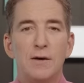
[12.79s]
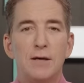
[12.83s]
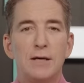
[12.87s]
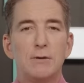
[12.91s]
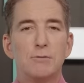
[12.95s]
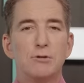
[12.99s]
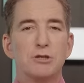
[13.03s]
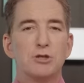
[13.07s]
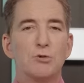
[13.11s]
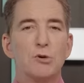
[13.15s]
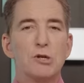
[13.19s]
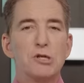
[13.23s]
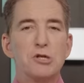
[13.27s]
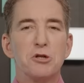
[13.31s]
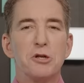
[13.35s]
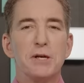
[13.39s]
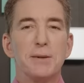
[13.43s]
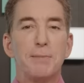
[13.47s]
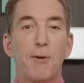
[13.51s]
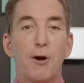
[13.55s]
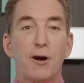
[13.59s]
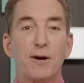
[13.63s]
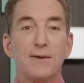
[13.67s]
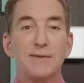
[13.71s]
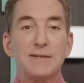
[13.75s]
He was originally
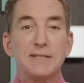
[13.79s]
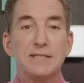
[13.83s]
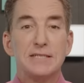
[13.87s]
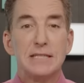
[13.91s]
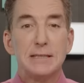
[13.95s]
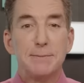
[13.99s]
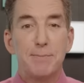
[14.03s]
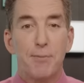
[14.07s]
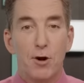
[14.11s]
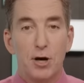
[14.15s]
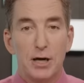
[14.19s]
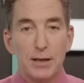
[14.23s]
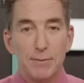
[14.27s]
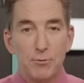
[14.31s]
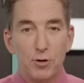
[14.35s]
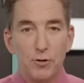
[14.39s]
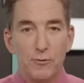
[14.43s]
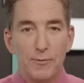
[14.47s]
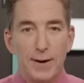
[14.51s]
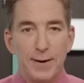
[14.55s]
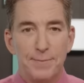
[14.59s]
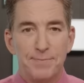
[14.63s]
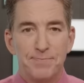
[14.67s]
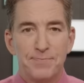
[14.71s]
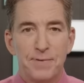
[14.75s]
part of the Tea Party
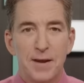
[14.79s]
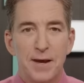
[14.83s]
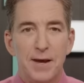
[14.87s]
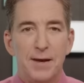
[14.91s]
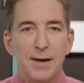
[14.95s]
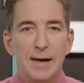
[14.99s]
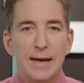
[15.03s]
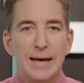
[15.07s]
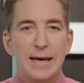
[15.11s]
movement